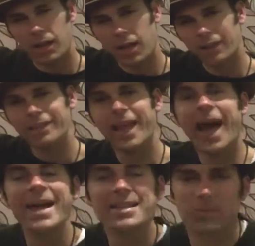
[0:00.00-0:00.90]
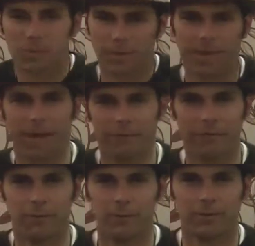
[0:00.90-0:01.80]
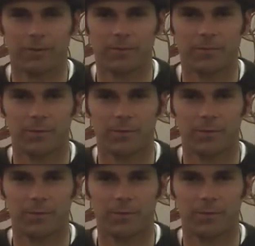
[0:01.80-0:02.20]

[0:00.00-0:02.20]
aligns with that force,